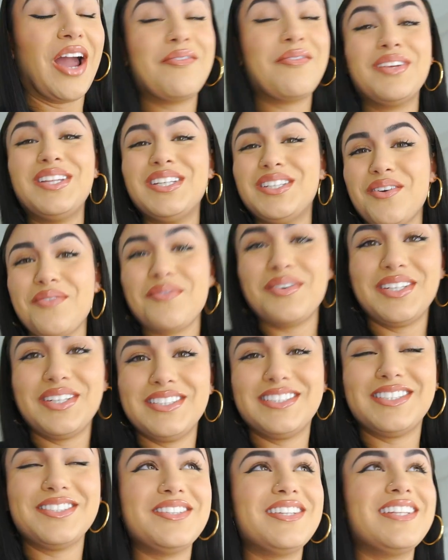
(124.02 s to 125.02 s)
I really don't want
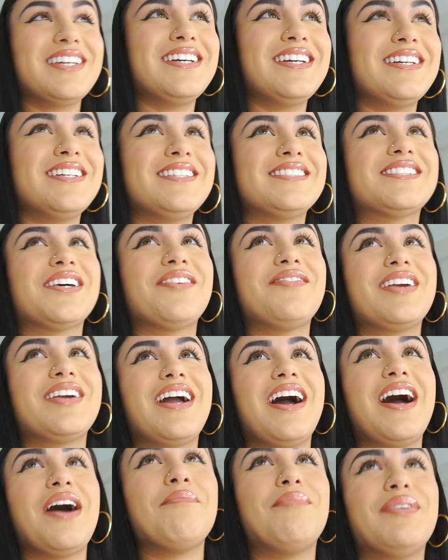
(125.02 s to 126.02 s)
to do this, oh my
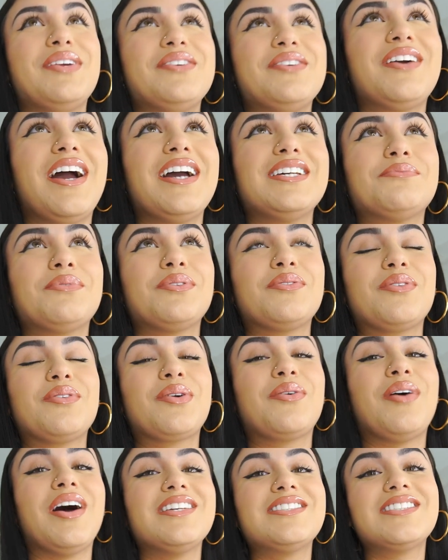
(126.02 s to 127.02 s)
god, but you guys been
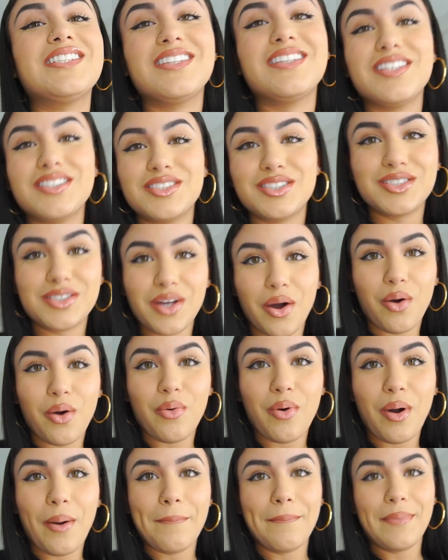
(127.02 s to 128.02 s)
requesting this
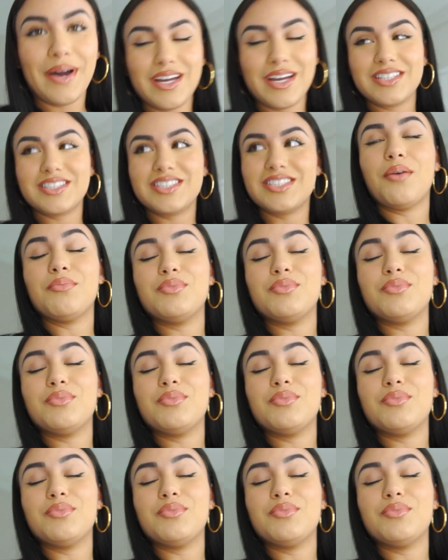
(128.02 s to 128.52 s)
so much.